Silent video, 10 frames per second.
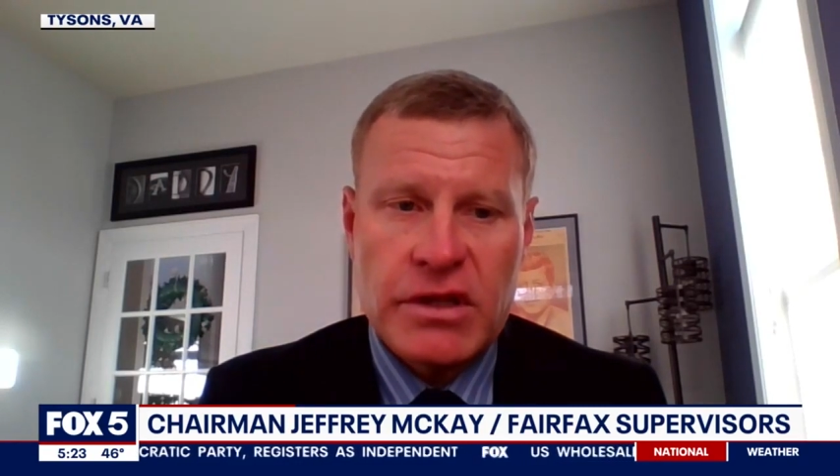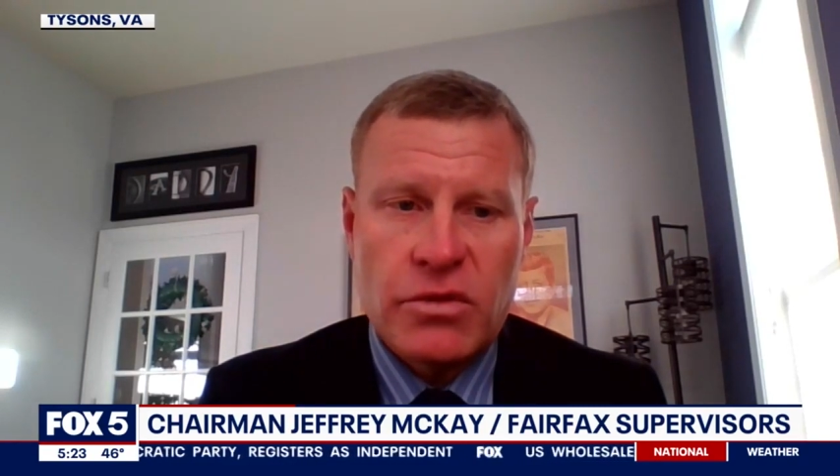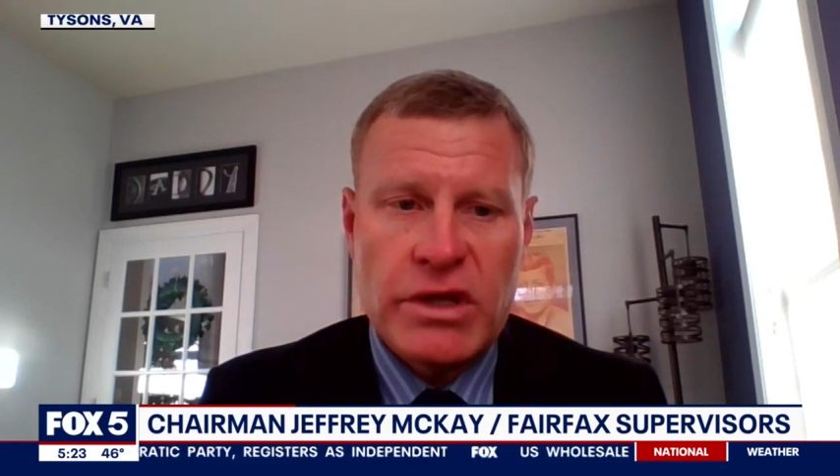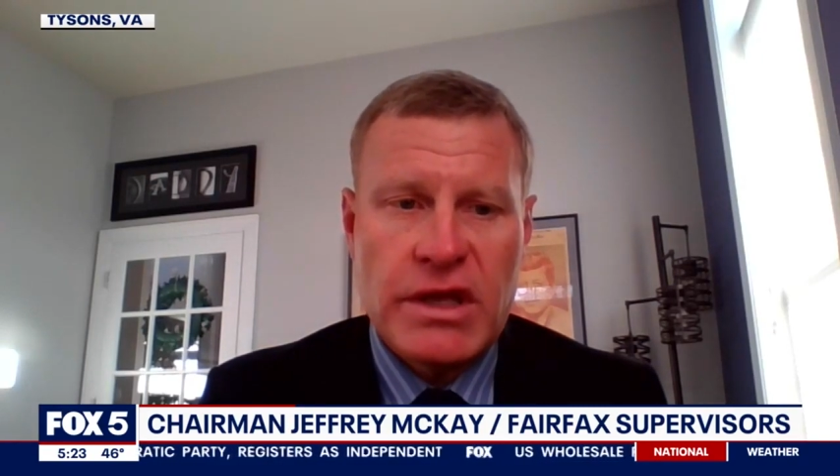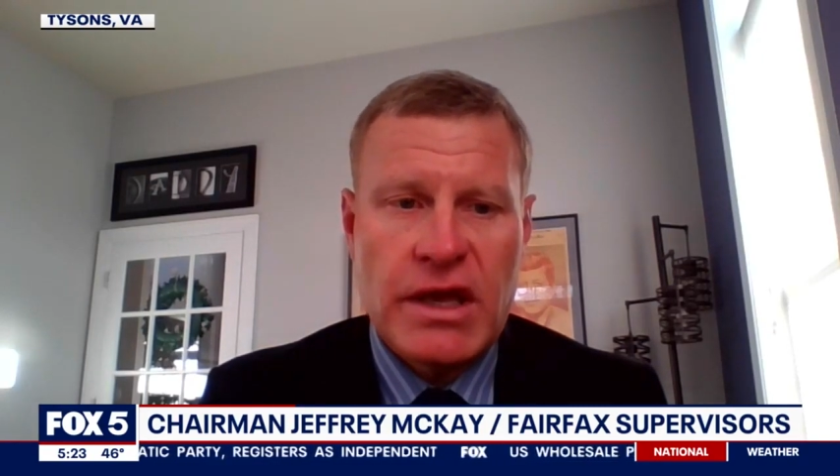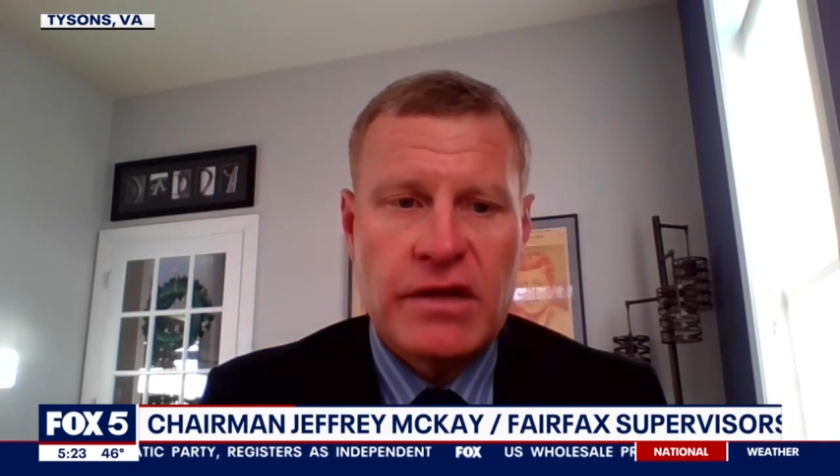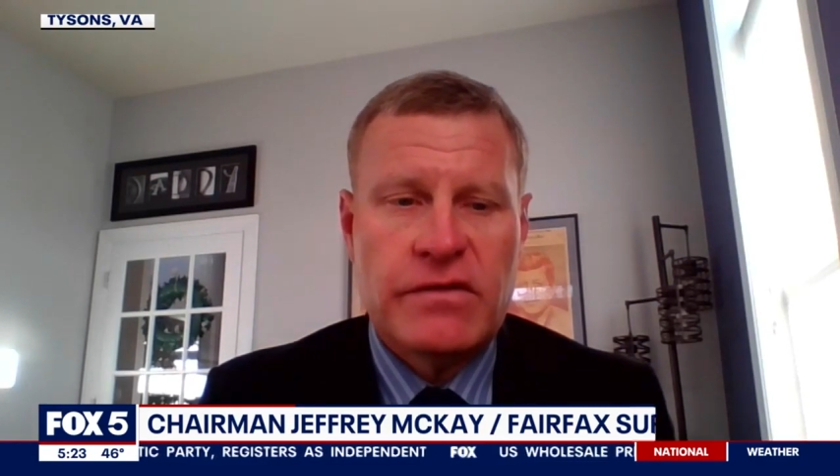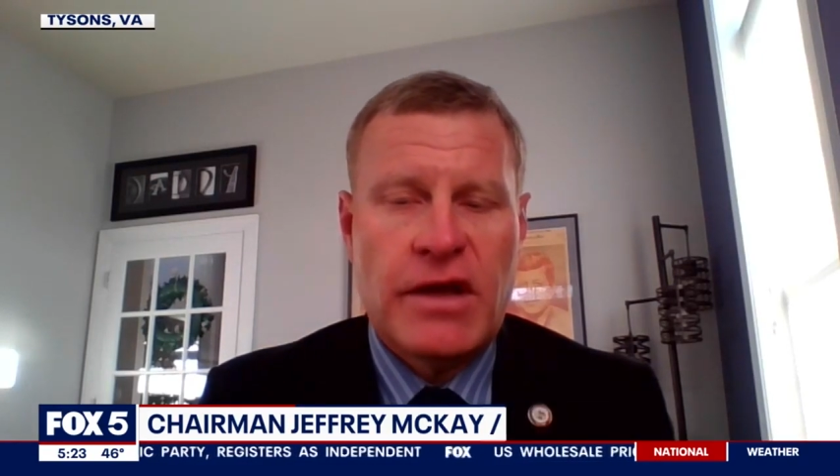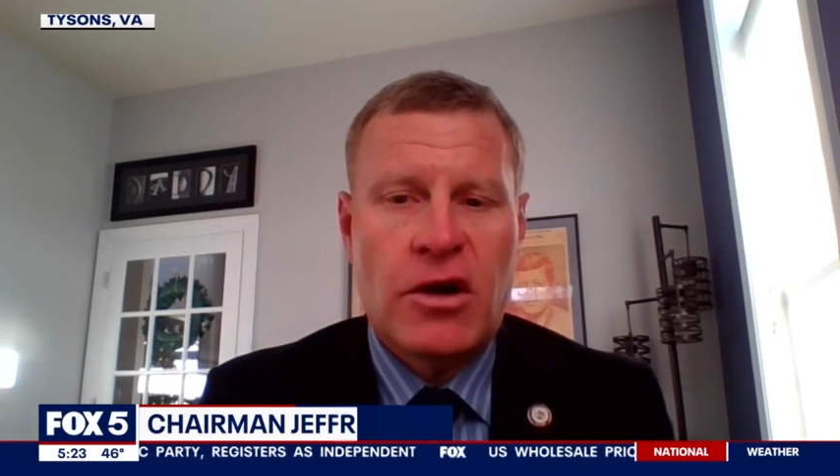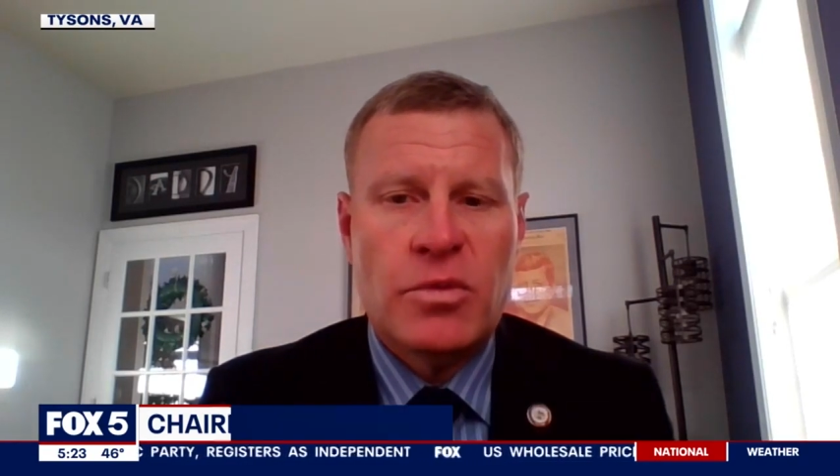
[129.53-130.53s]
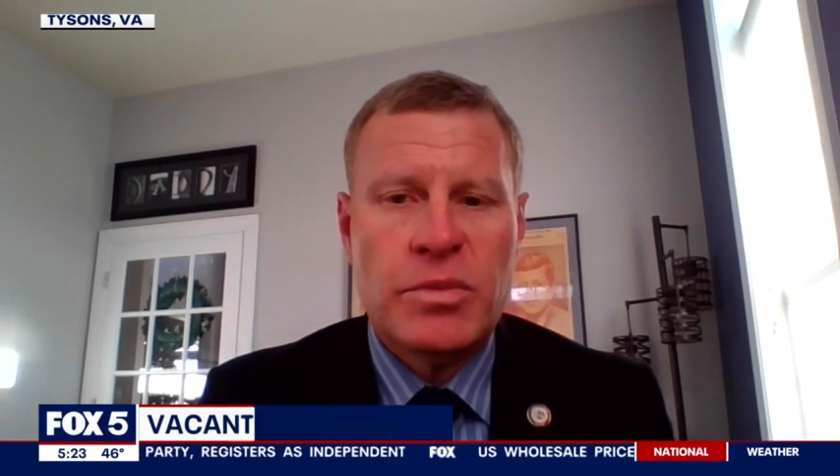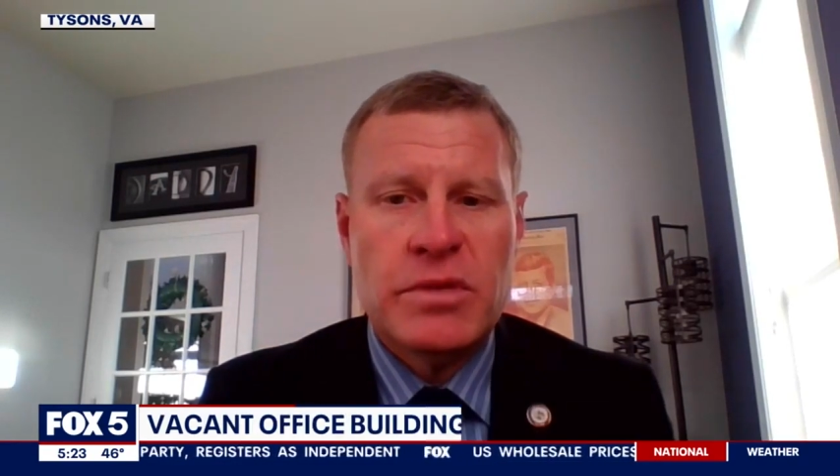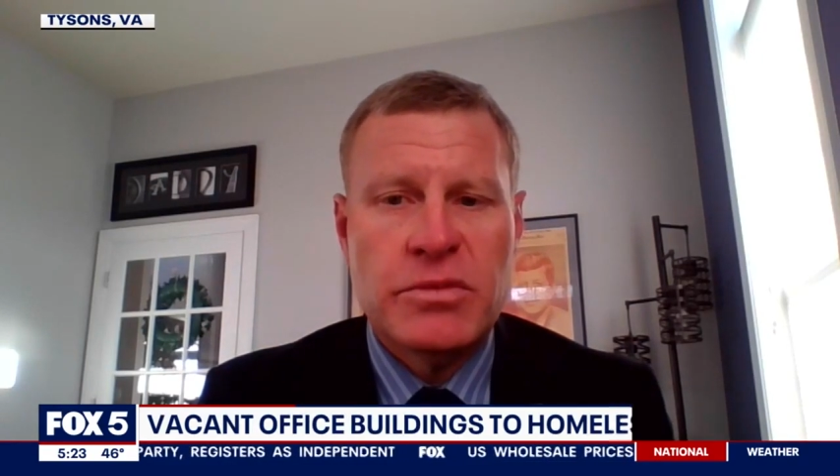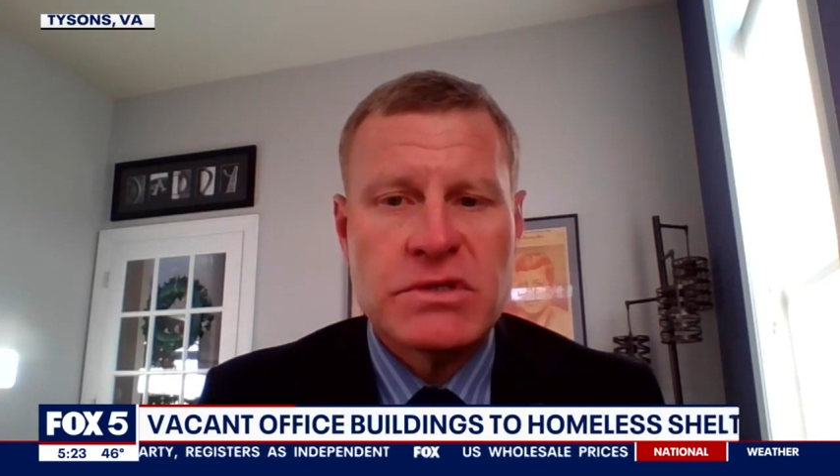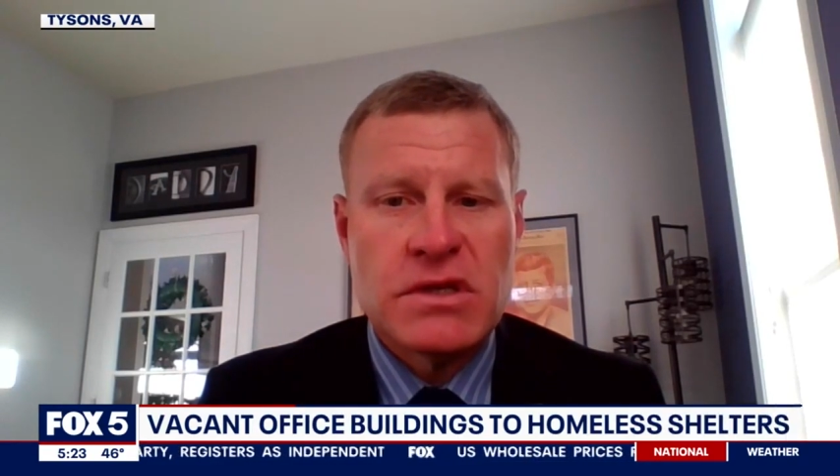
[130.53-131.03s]
that we can to help
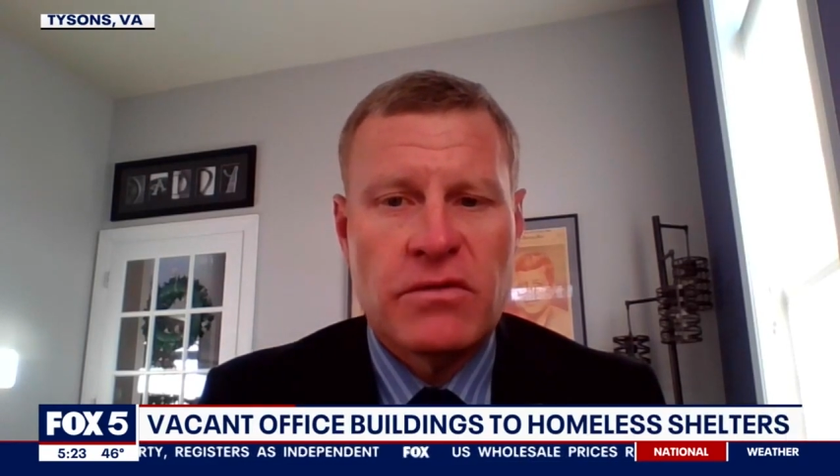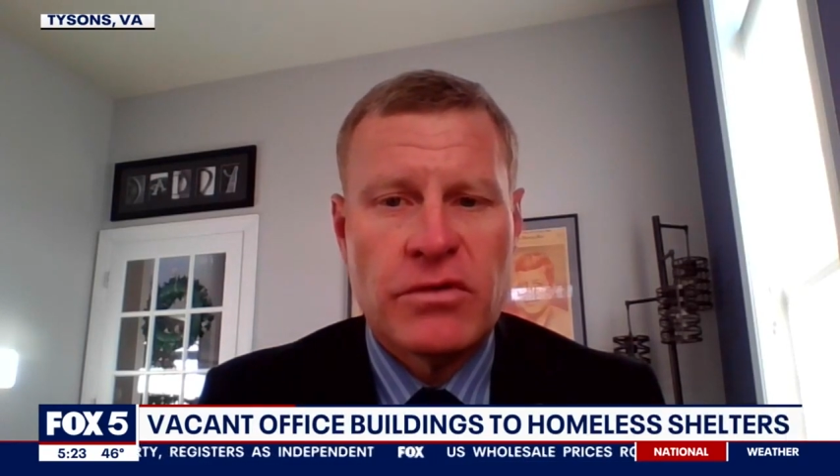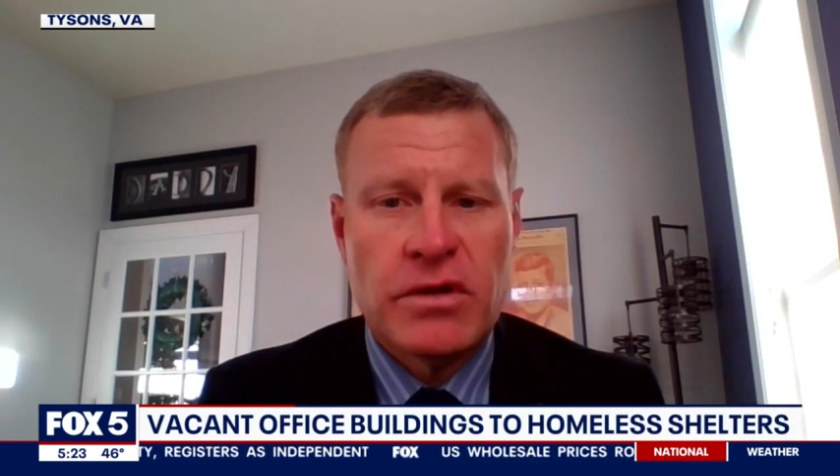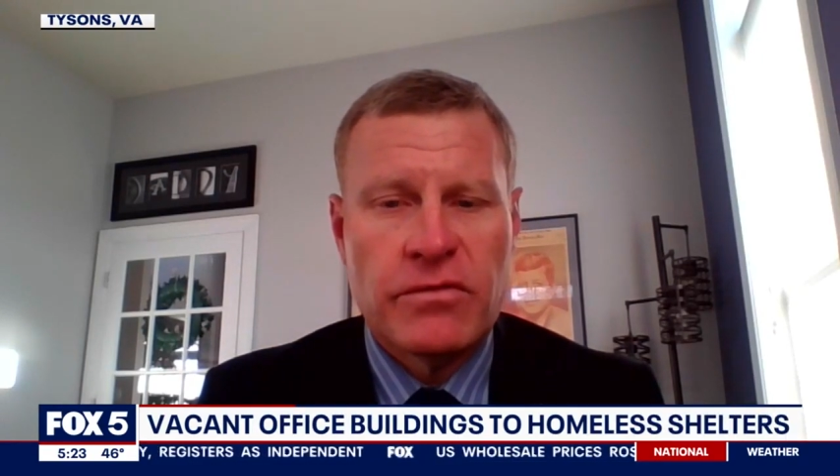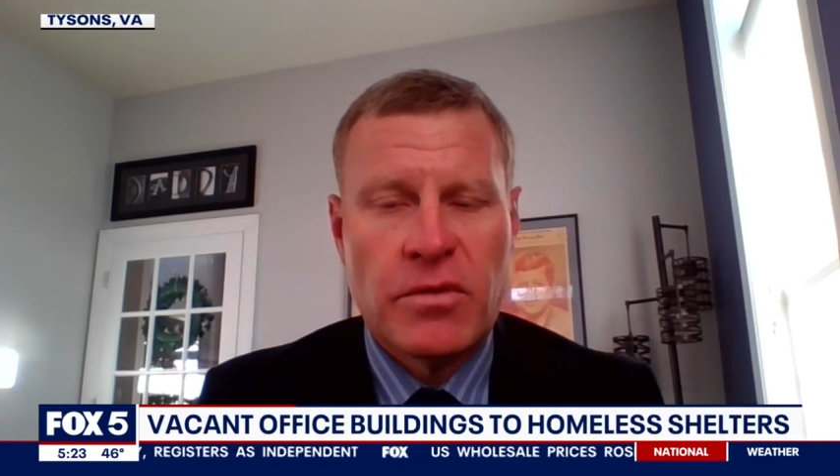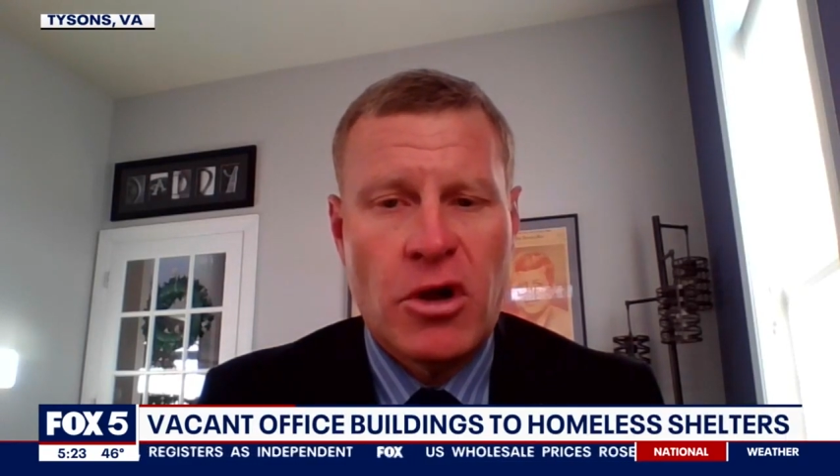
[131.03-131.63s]
people suffering from